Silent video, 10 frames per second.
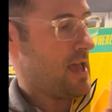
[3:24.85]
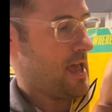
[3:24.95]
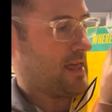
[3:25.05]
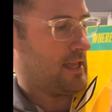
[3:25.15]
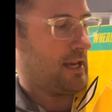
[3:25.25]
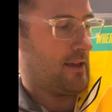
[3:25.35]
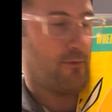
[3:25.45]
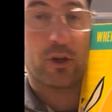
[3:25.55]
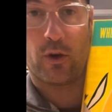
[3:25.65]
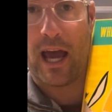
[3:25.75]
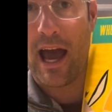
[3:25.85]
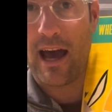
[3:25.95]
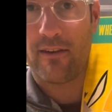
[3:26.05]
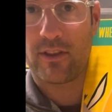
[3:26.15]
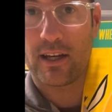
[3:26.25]
And then if you
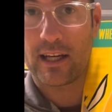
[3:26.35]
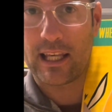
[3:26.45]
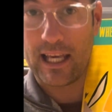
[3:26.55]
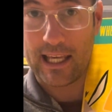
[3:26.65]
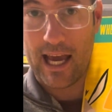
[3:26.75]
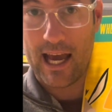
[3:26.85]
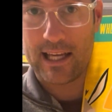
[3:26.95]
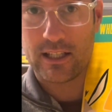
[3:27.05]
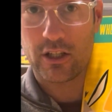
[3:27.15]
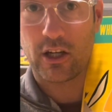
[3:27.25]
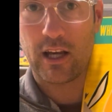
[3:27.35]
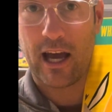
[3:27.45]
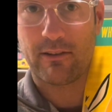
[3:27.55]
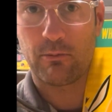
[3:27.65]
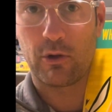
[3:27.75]
have the kick-ass, you're going to
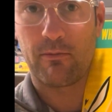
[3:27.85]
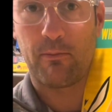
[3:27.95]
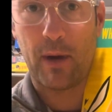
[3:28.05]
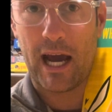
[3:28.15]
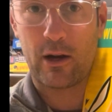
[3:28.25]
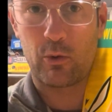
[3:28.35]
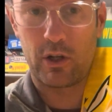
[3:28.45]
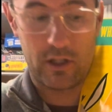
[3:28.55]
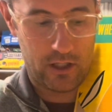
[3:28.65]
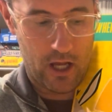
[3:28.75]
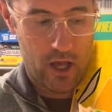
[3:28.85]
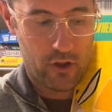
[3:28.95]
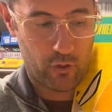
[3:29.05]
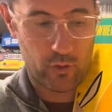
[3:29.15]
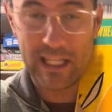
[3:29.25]
have to move backwards
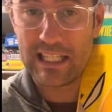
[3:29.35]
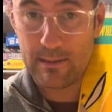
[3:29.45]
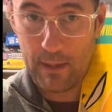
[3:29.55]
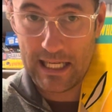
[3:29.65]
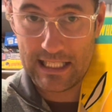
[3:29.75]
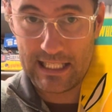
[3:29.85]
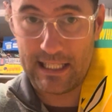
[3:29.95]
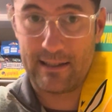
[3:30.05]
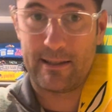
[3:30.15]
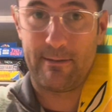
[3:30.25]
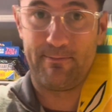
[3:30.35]
3 spaces.